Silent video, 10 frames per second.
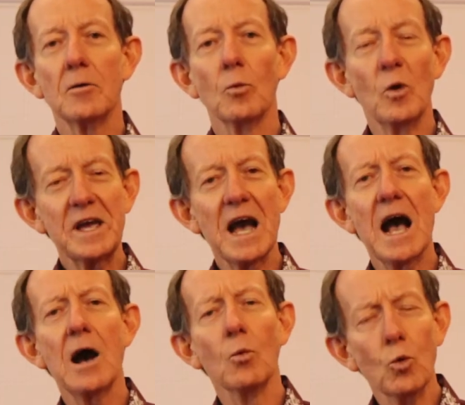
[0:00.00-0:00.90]
We
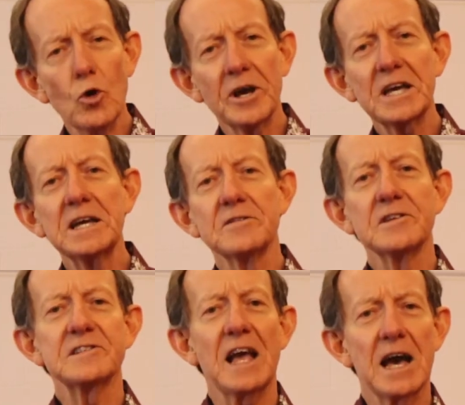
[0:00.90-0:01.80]
are working
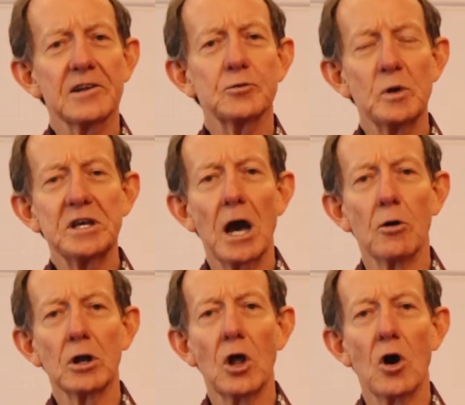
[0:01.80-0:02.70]
this out as we
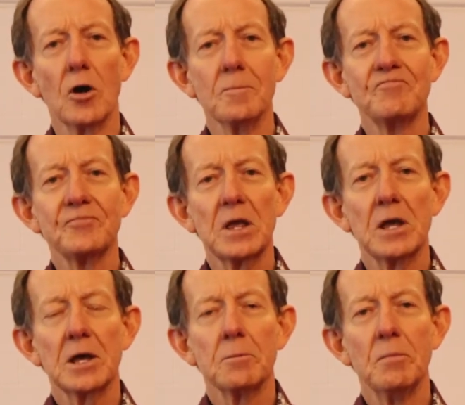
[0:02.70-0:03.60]
go along,
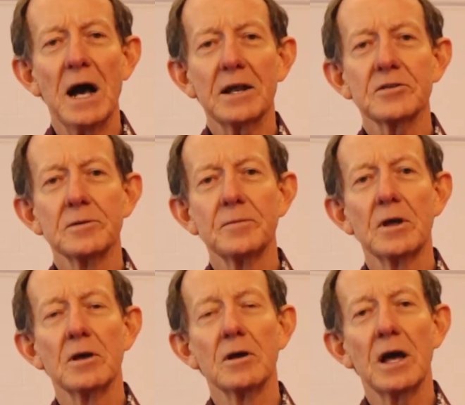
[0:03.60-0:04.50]

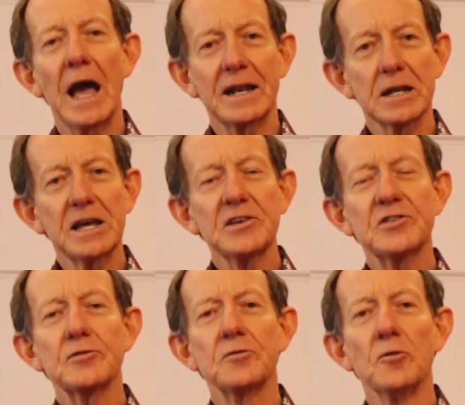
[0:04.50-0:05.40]
but at
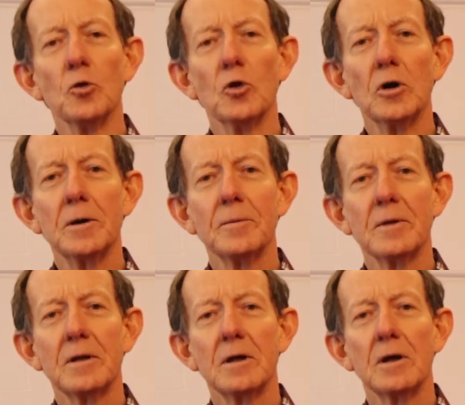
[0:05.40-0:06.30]
least
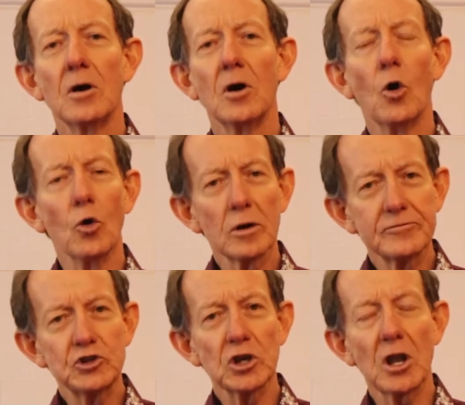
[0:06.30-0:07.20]
for all
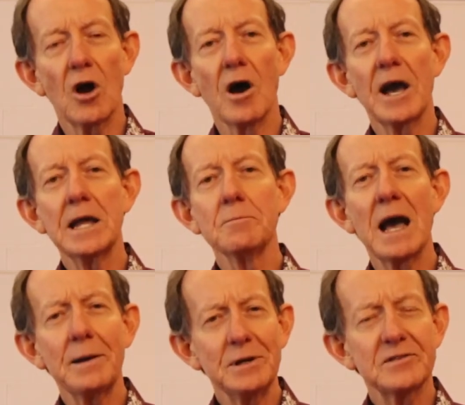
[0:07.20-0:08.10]
of July and
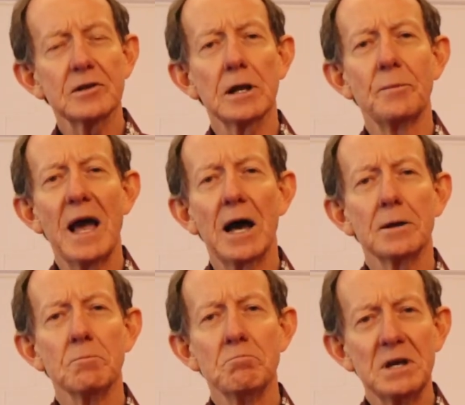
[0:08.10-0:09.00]
maybe till
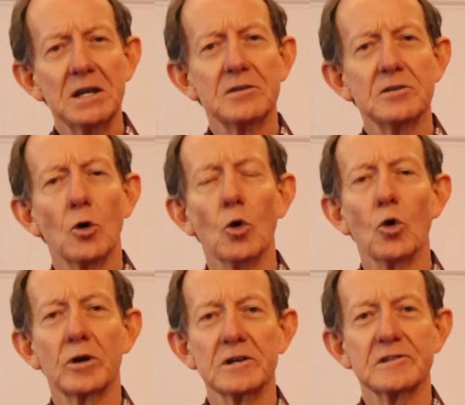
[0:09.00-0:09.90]
about
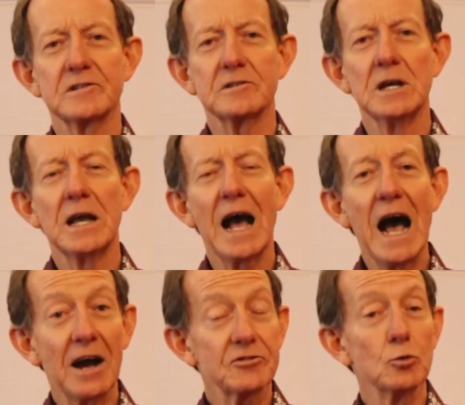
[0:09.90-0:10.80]
mid-August,
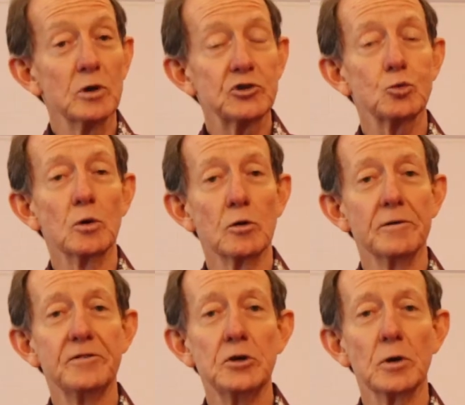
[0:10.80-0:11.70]
after which we'll
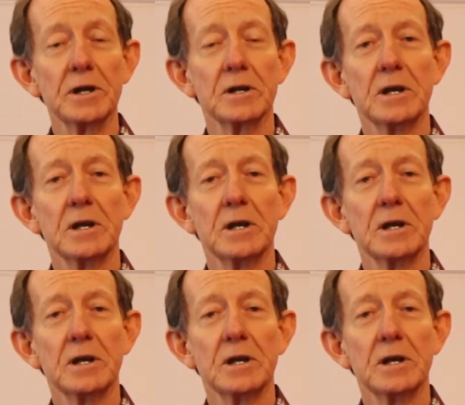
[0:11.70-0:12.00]
review it,